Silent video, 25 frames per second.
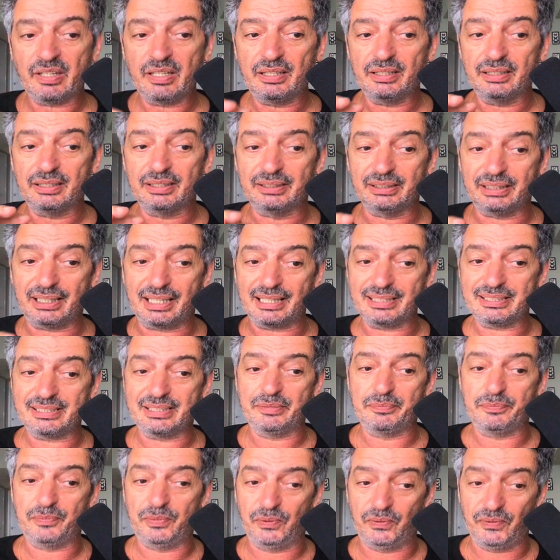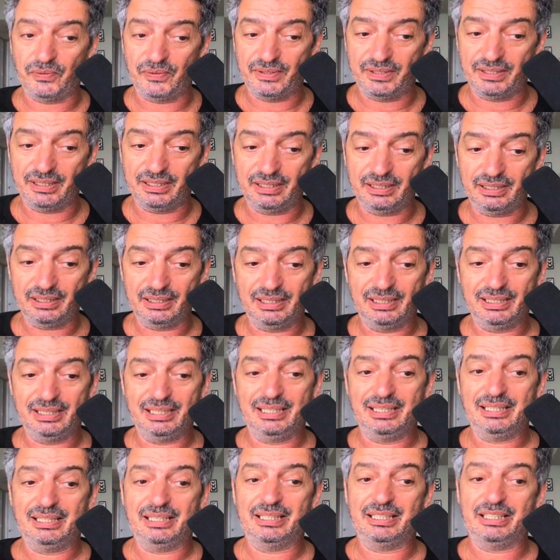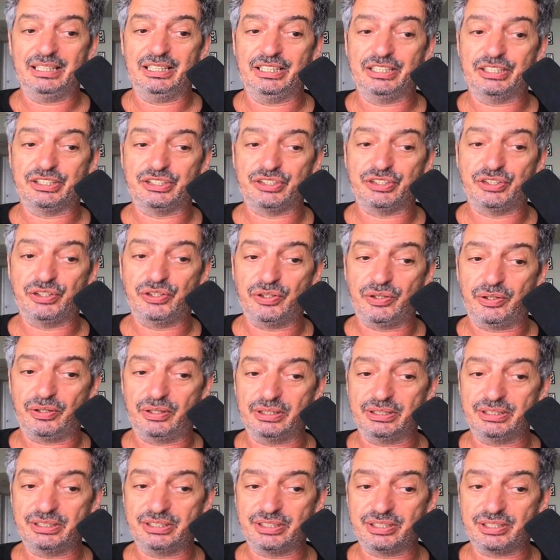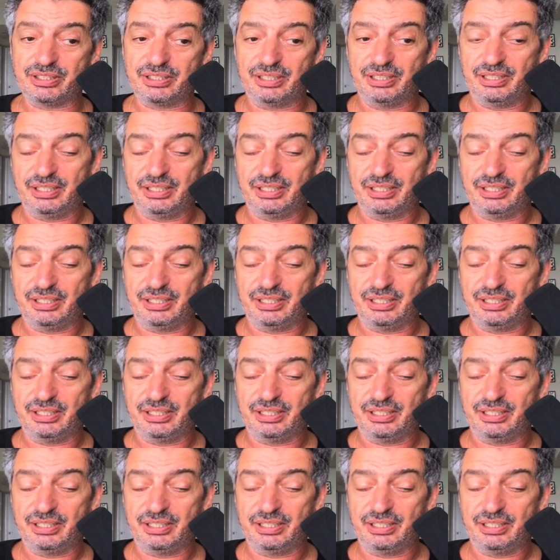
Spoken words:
Class employee has not